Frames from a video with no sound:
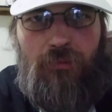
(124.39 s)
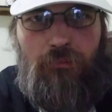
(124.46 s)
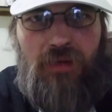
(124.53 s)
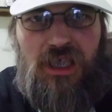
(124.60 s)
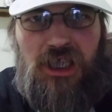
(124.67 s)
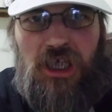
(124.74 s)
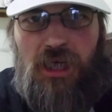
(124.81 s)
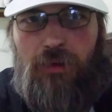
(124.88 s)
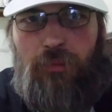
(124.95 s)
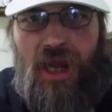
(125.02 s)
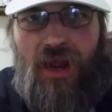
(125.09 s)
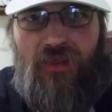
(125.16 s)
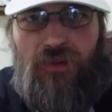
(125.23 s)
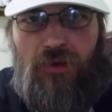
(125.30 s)
Michigan
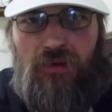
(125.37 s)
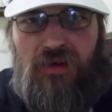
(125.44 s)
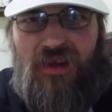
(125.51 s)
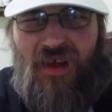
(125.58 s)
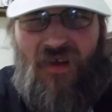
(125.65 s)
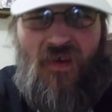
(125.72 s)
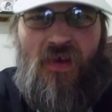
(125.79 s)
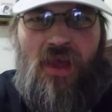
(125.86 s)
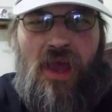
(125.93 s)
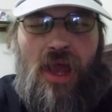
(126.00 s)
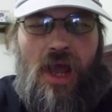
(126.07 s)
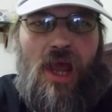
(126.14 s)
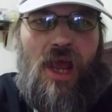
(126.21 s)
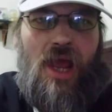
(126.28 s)
Panthers.
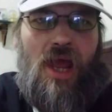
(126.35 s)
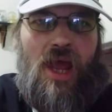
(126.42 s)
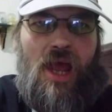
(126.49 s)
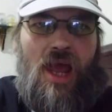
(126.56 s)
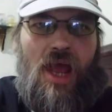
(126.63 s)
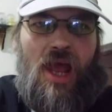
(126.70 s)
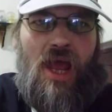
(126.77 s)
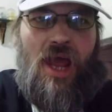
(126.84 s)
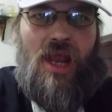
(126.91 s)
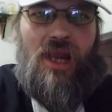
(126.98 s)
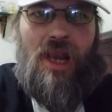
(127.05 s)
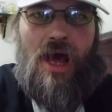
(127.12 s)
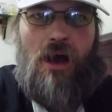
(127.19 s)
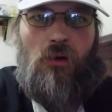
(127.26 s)

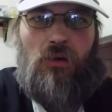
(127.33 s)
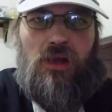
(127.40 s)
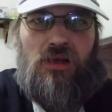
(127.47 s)
And now